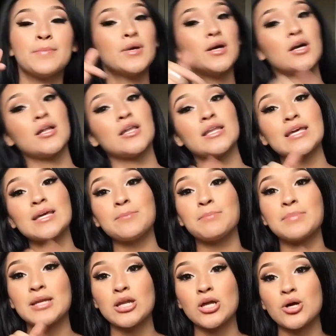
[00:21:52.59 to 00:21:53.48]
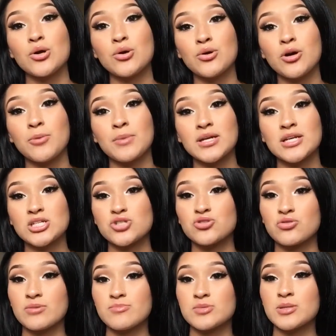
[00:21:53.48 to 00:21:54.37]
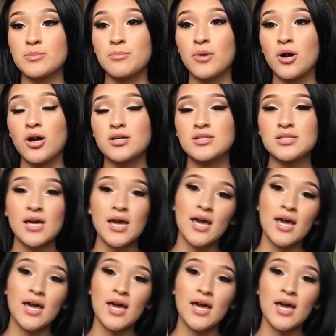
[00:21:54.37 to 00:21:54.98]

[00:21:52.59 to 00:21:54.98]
uh, link below on my description box.